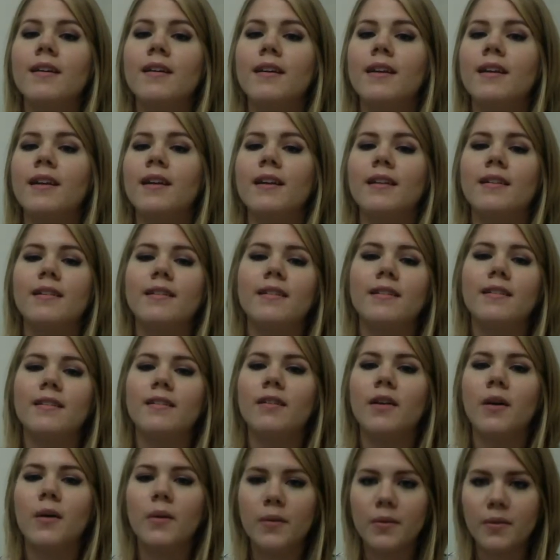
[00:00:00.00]
and I
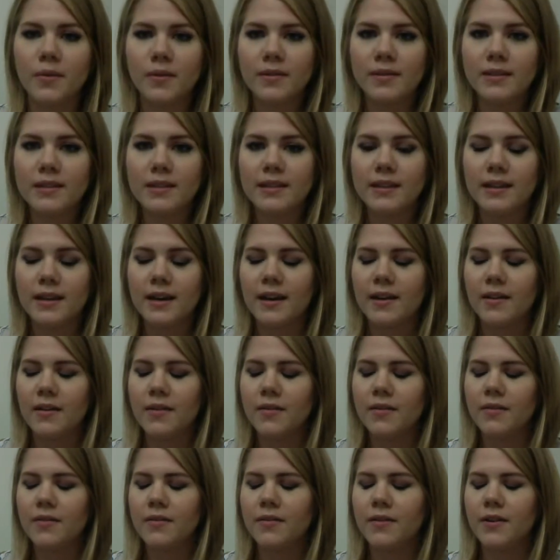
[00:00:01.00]
didn't know who to seek
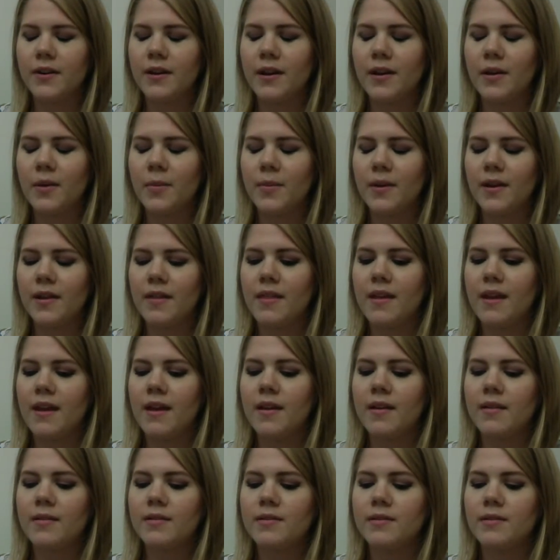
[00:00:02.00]
out for help on
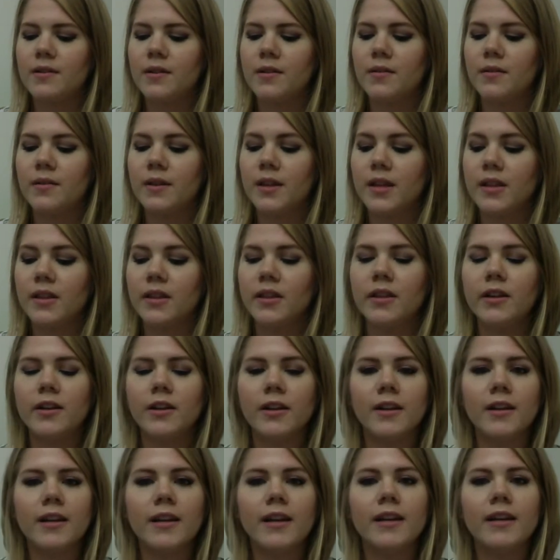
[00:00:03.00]
that. So
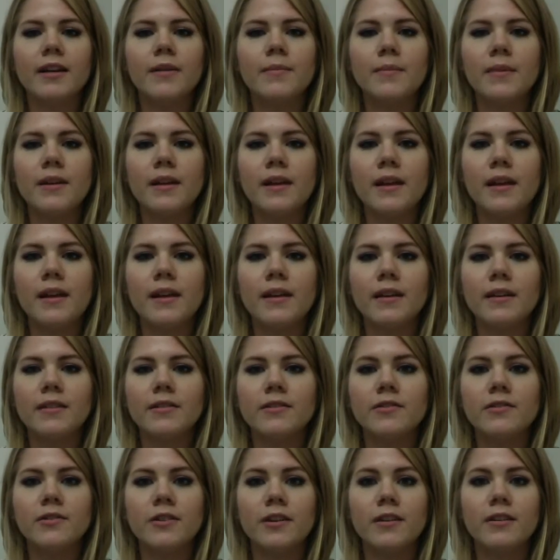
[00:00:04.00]
learning and being
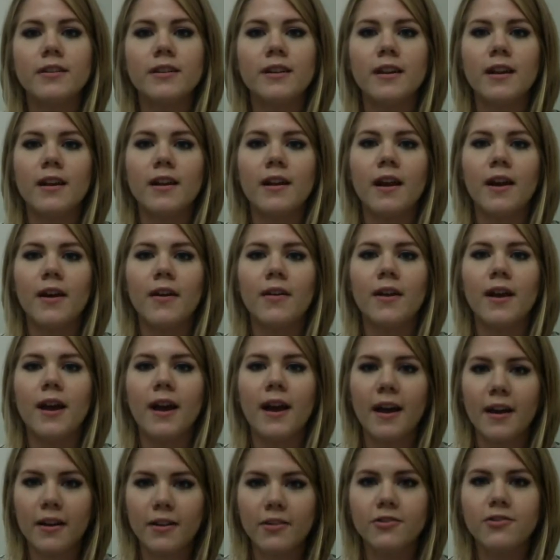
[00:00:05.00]
instructed on how to
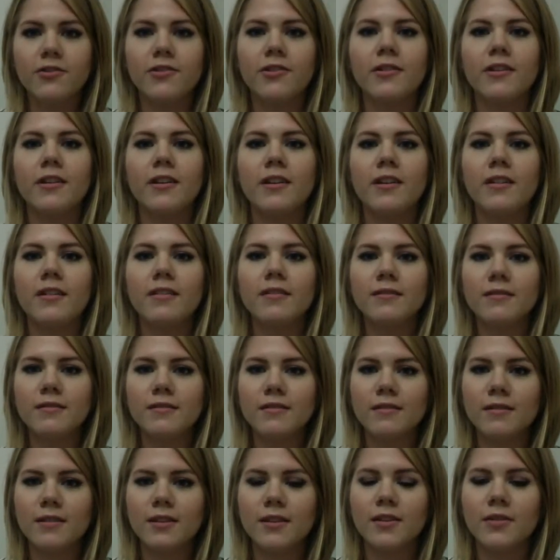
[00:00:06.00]
actually,
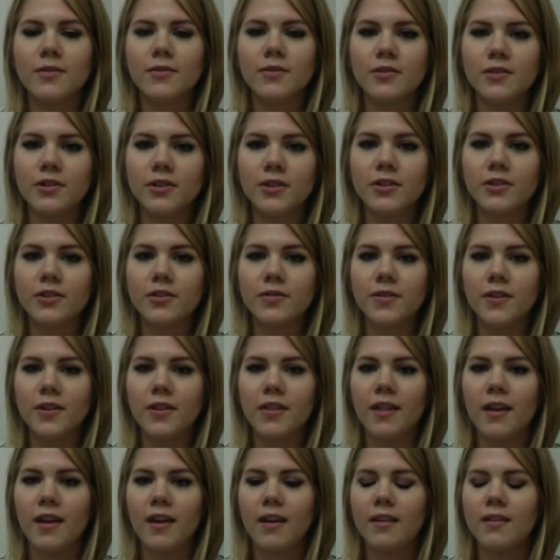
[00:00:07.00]
search for
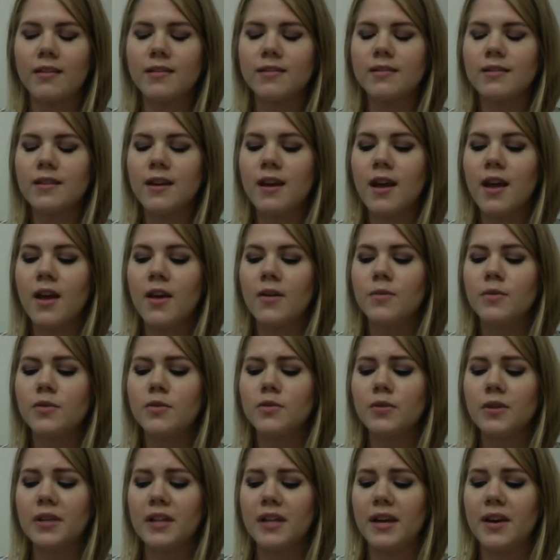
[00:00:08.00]
things
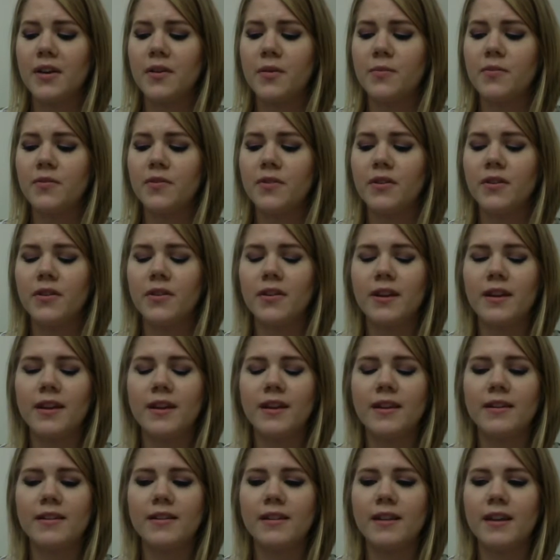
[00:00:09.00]
was really helpful.
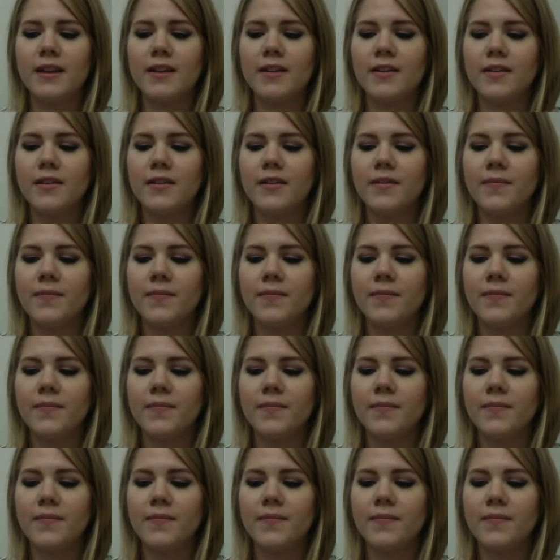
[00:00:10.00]
And